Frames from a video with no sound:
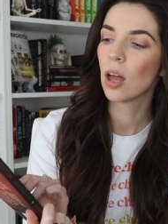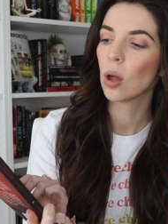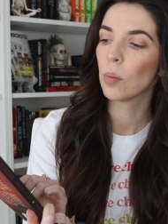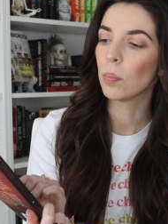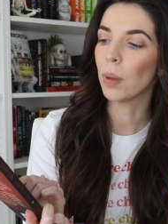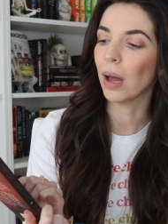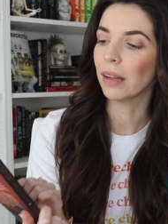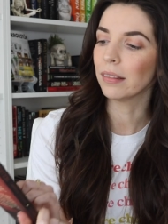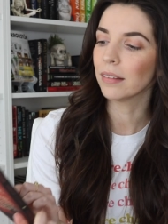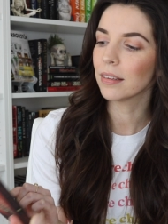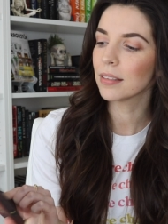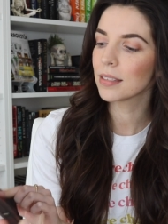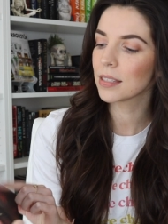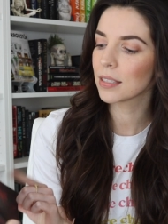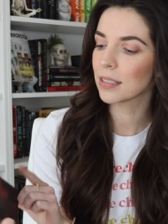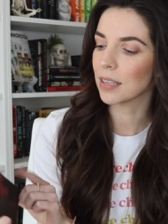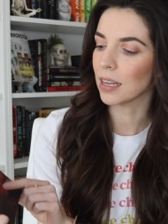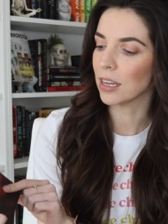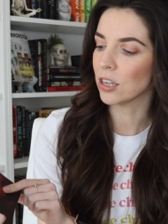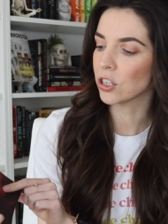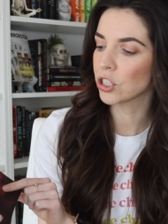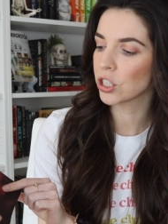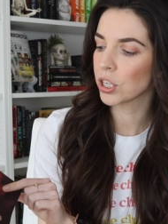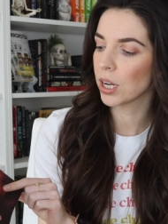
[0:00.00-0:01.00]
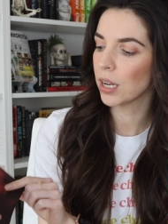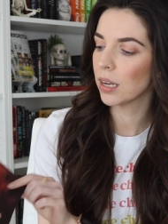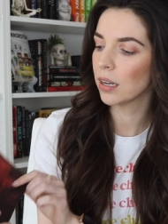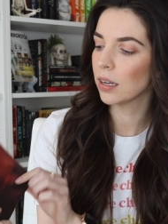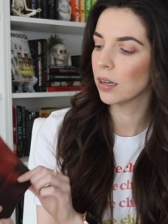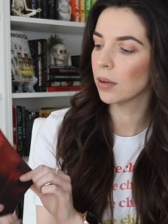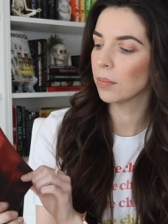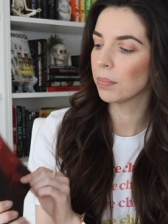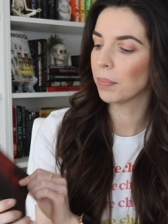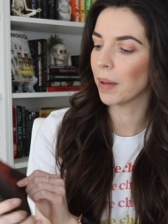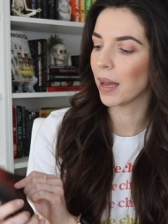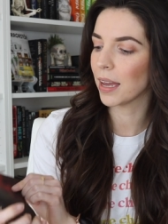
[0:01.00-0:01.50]
Beleth Station
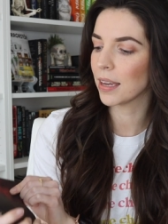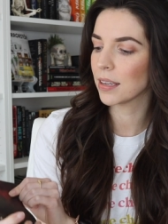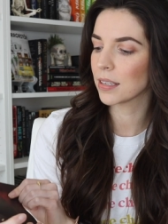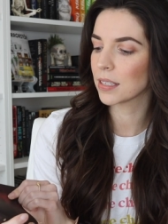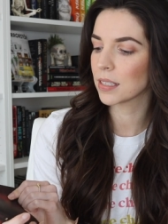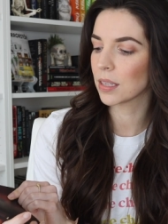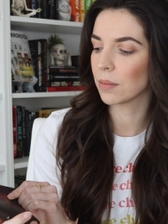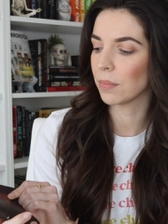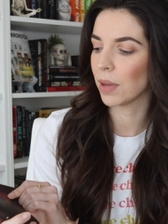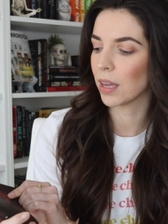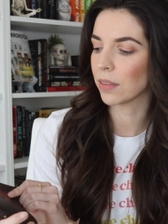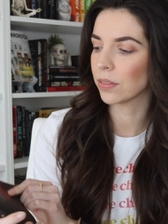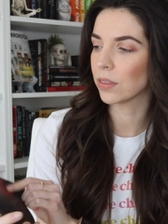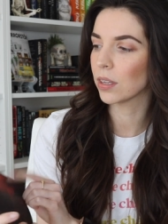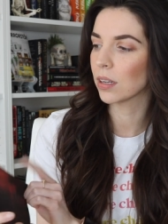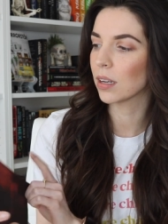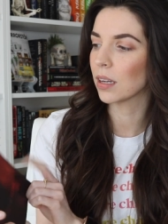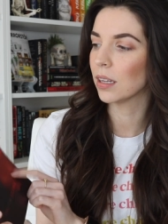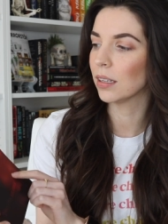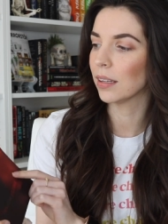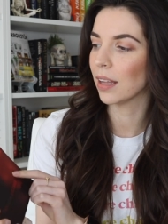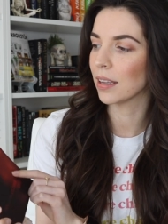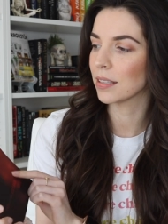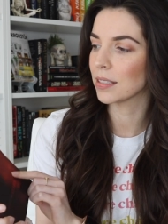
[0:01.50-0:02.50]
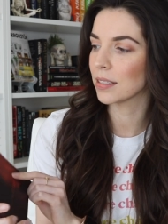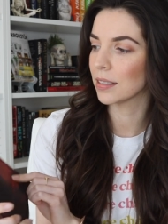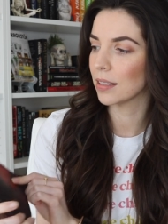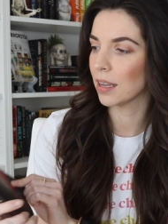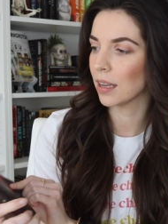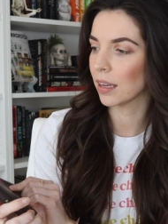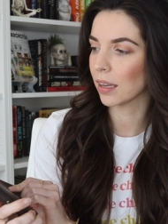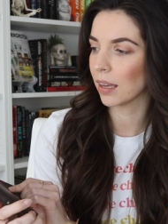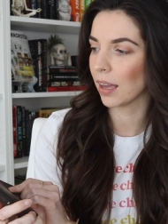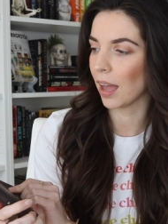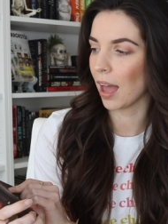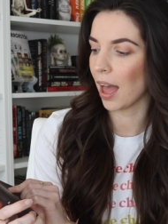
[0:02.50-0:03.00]
by Samantha Kolesnik